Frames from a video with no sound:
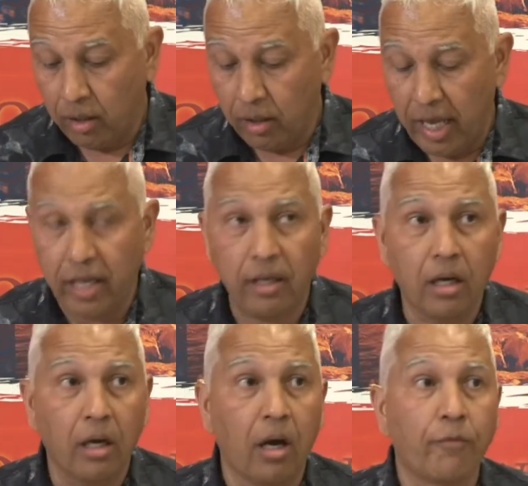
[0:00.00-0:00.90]

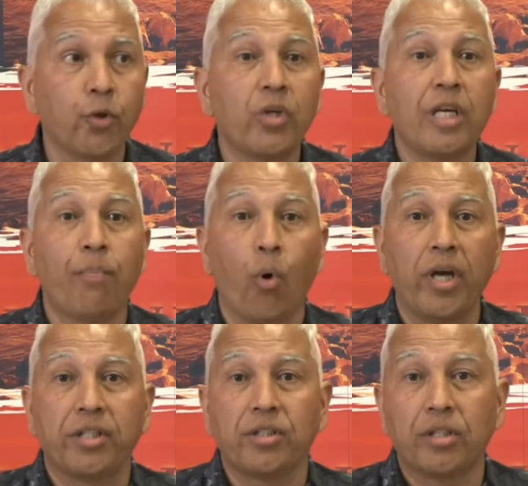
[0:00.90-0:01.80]
a few key
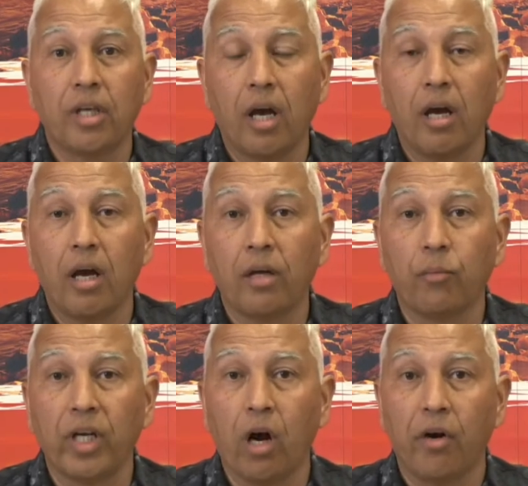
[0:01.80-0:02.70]
points
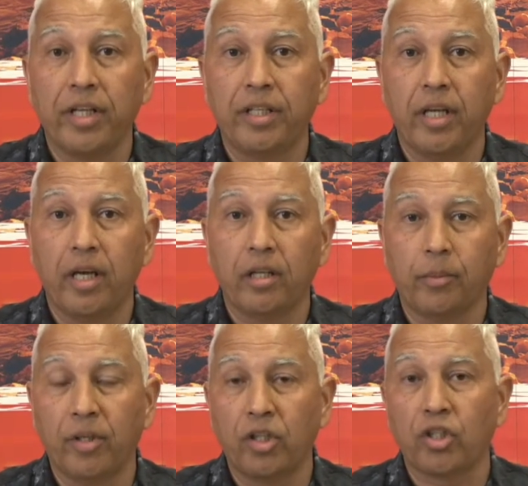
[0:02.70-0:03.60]
regarding some
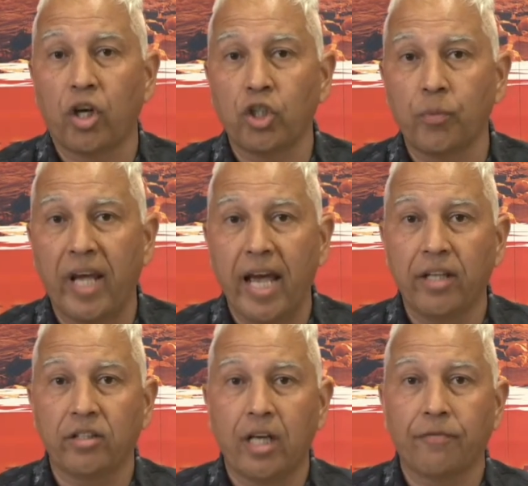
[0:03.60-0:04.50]
of the discussion we had
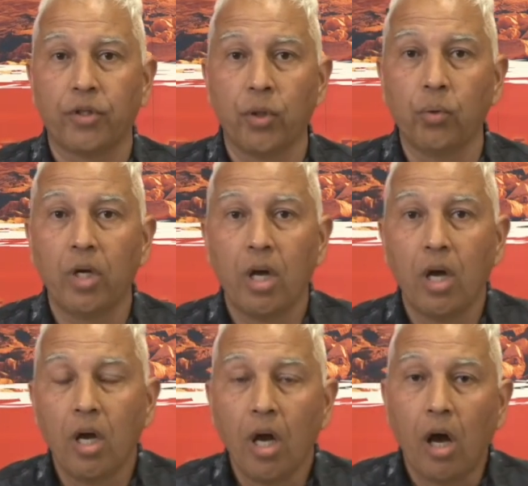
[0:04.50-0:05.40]
this afternoon.
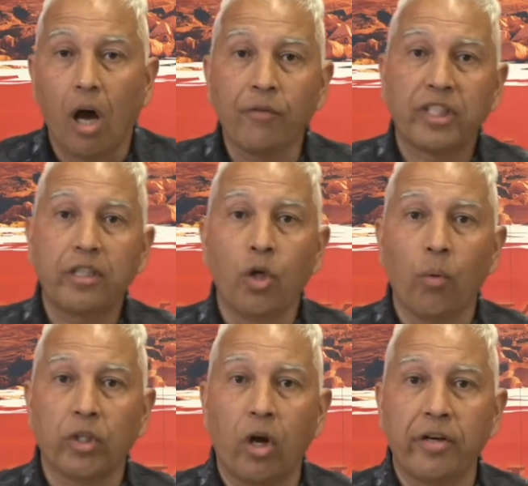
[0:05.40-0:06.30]
Obviously, you know
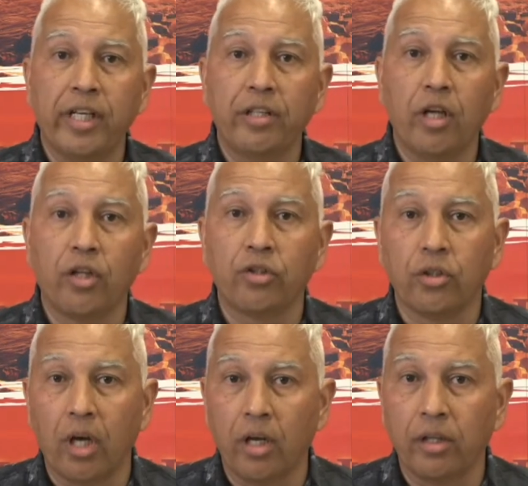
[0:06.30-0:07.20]
we're targeting
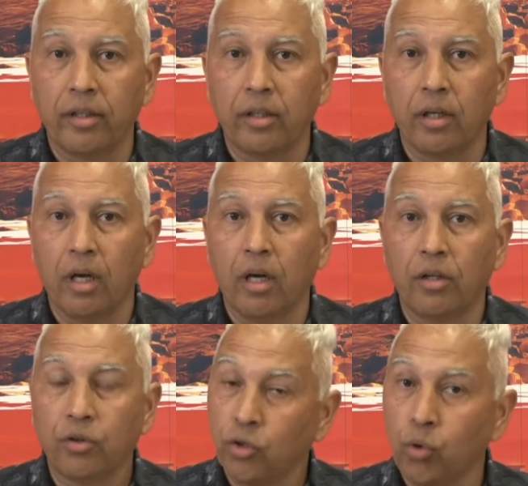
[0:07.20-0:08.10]
June
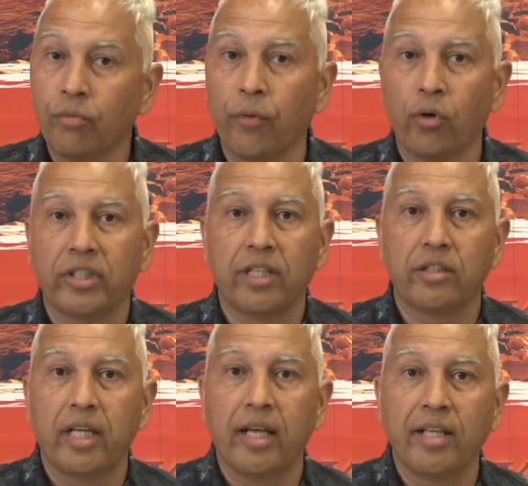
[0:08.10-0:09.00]
1st
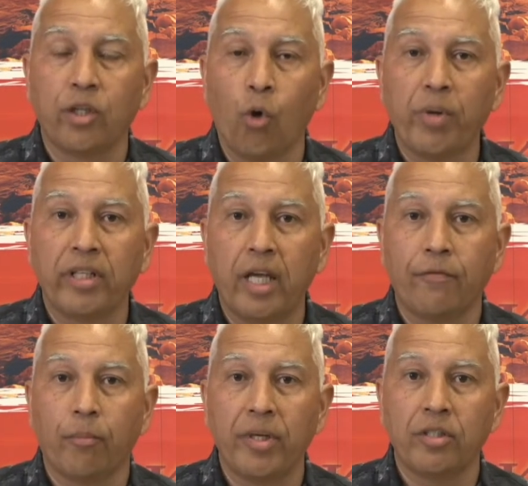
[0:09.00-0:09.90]
as the opening date
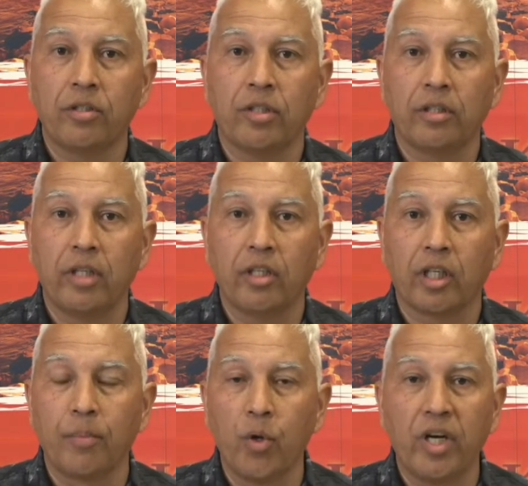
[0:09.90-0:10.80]
for business in the
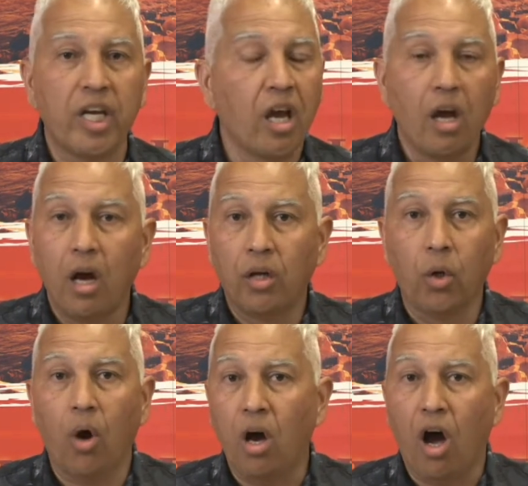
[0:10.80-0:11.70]
community. You know,